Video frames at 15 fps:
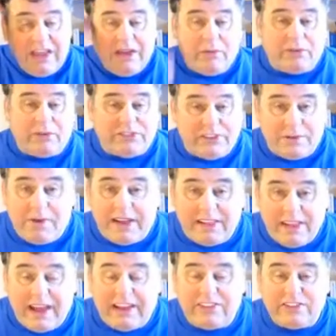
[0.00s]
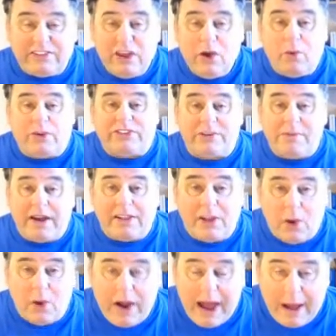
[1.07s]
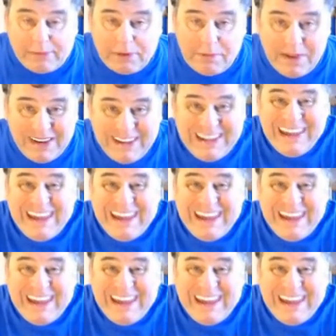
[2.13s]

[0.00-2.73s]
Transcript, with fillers: What's in my legs, what's in my lower abdomen,